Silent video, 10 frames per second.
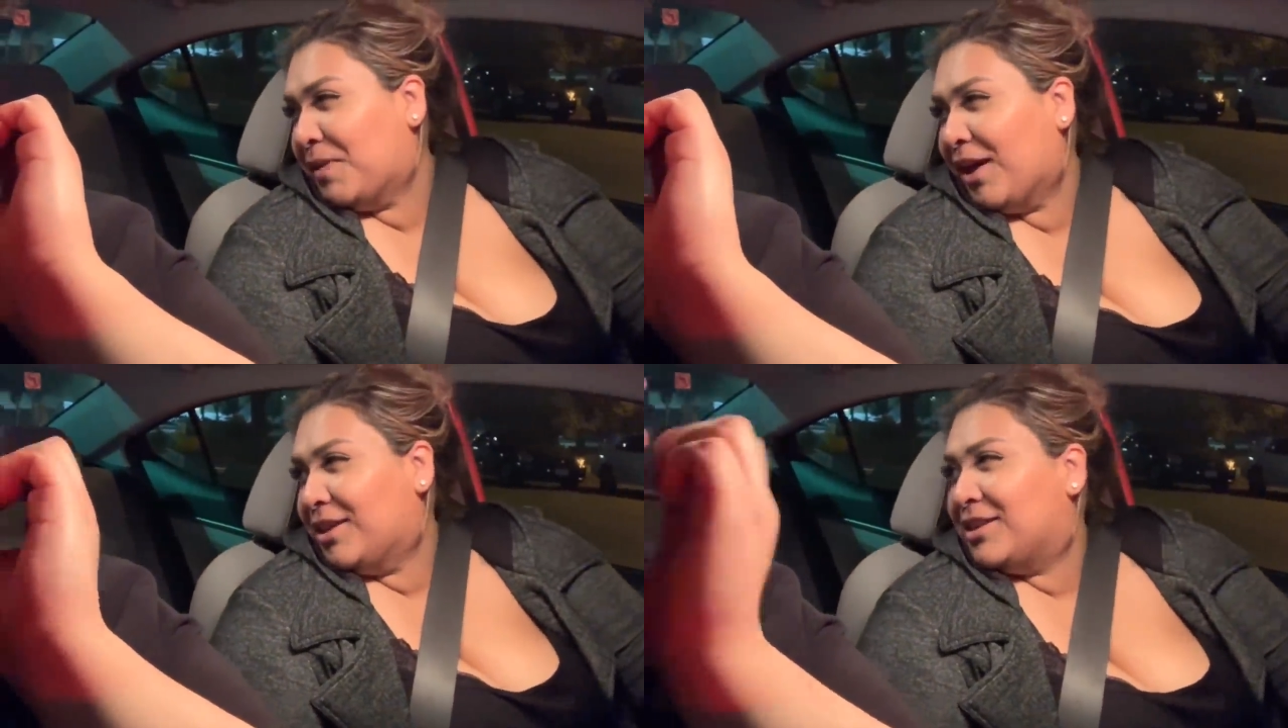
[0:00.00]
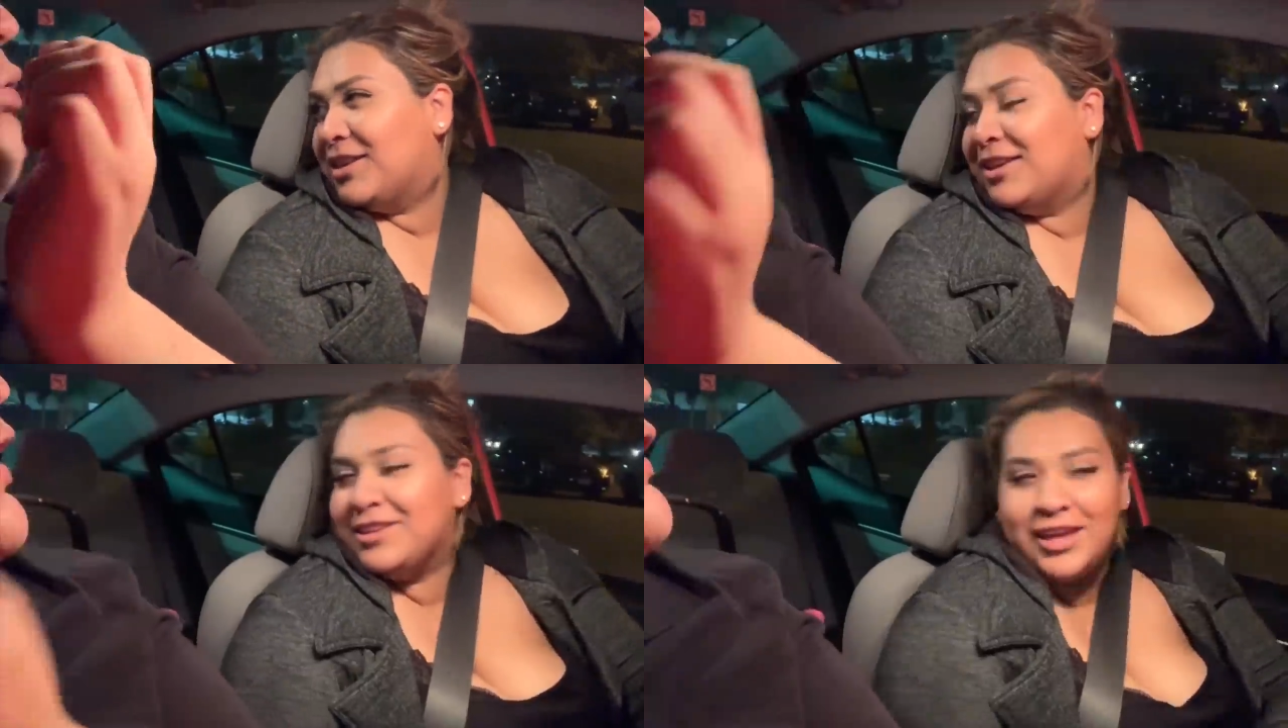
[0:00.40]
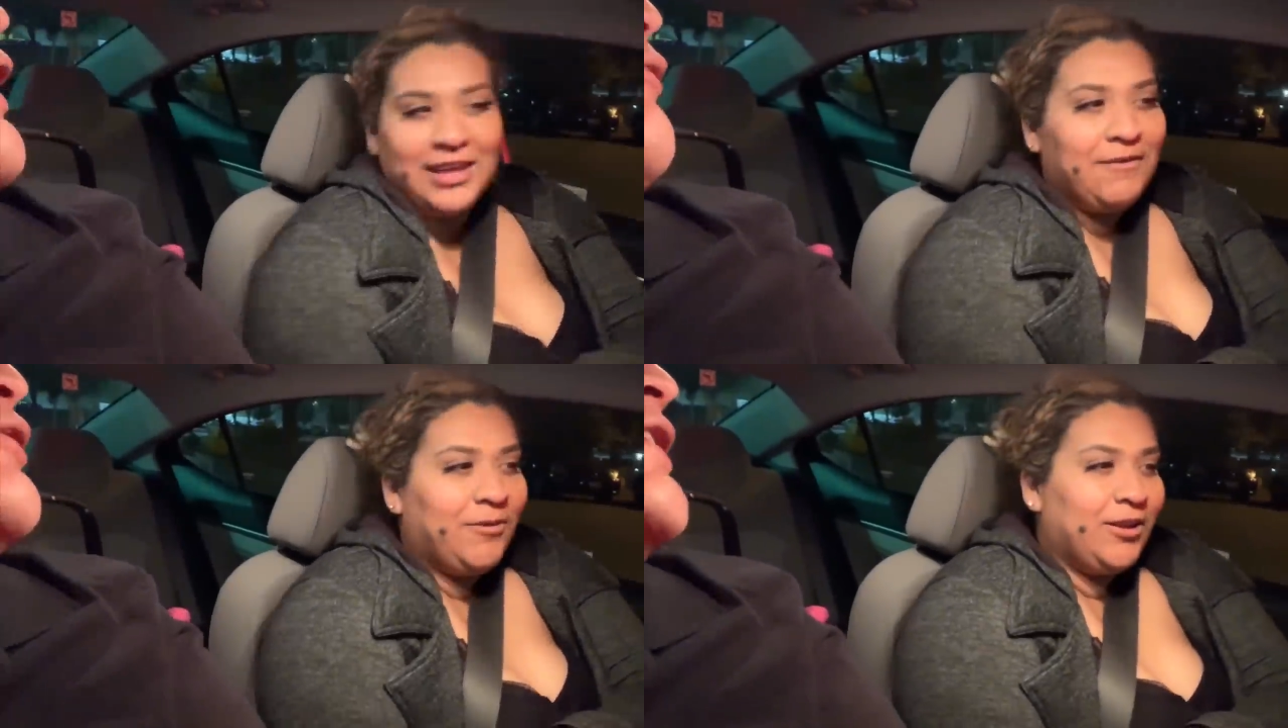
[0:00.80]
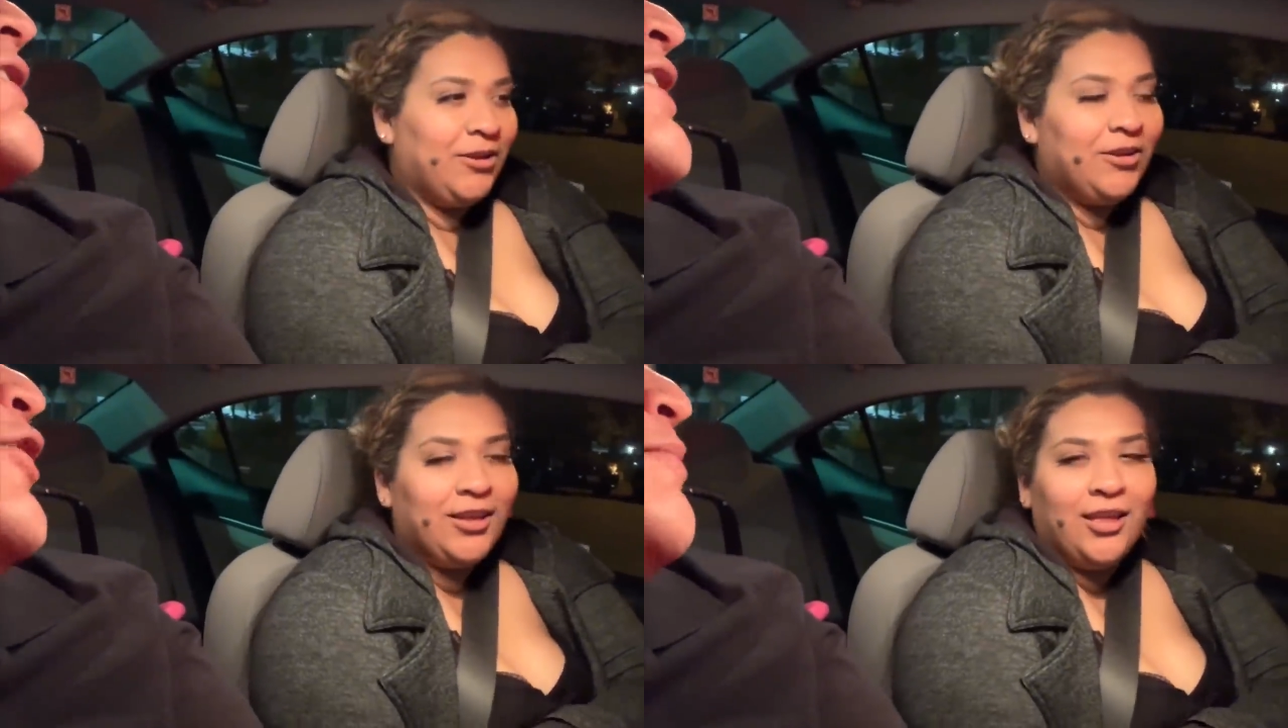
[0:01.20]
ma. O sea, le nuevo
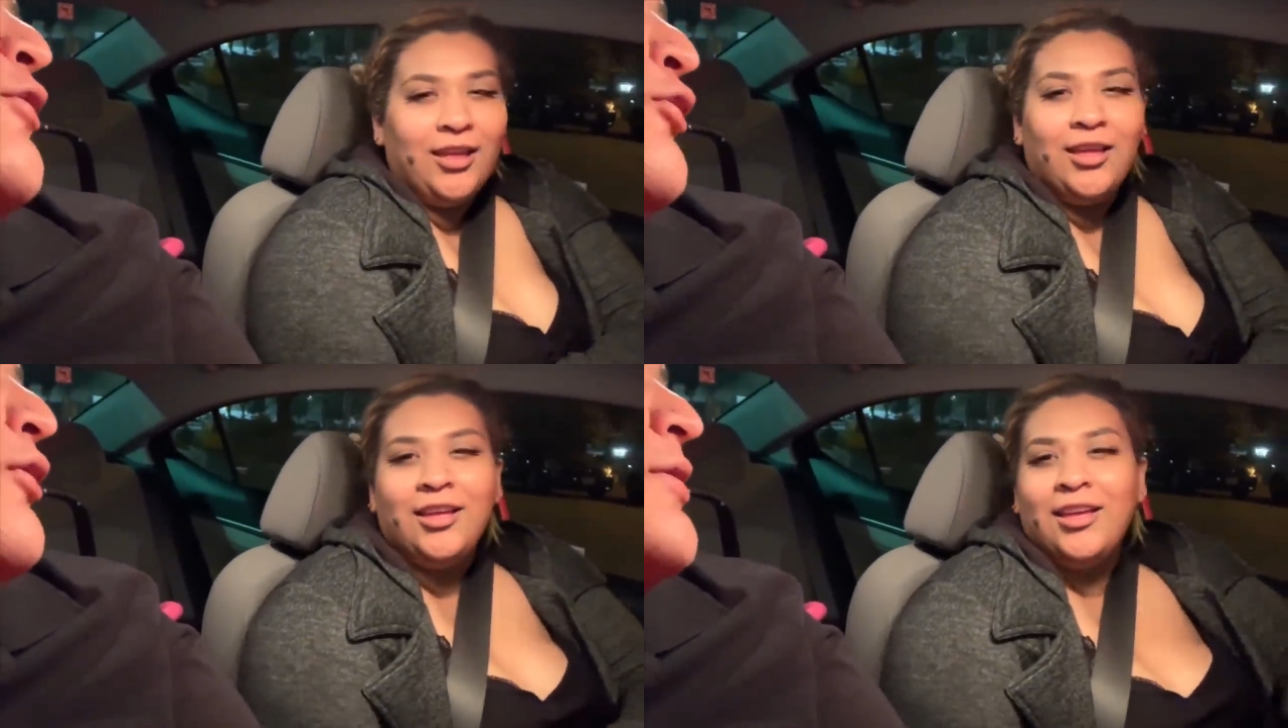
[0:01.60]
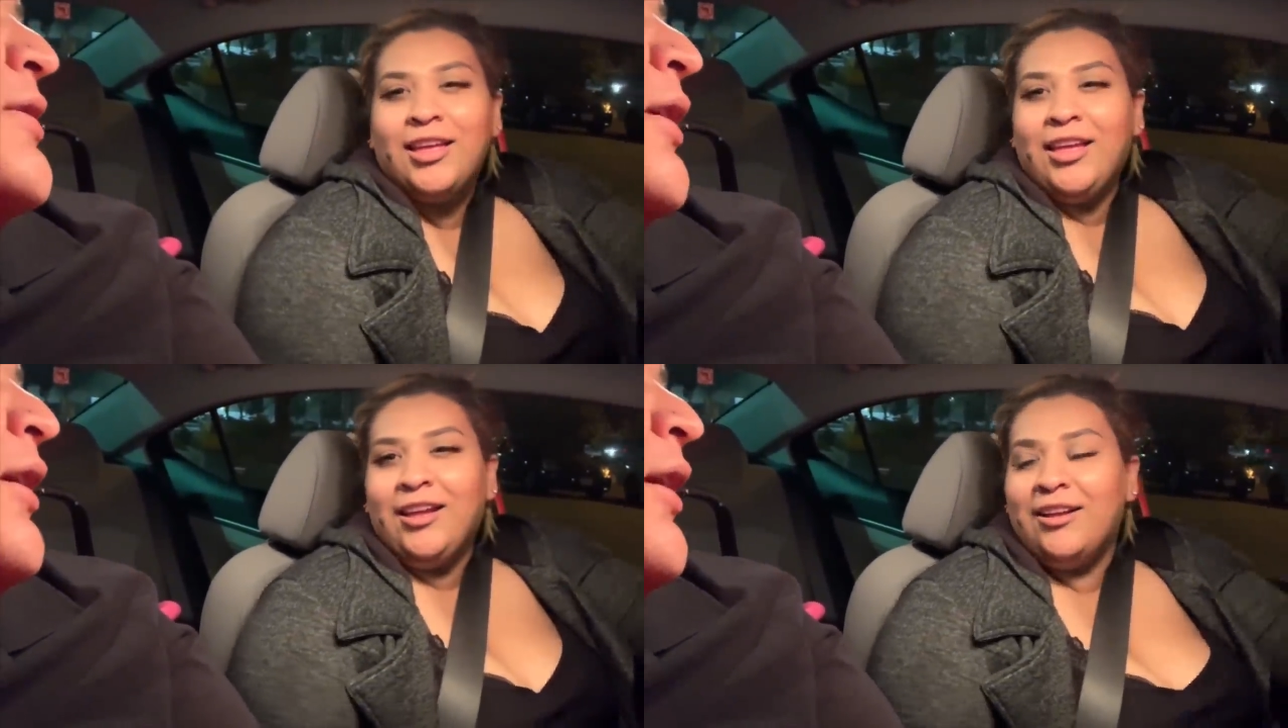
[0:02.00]
más 5 minutos.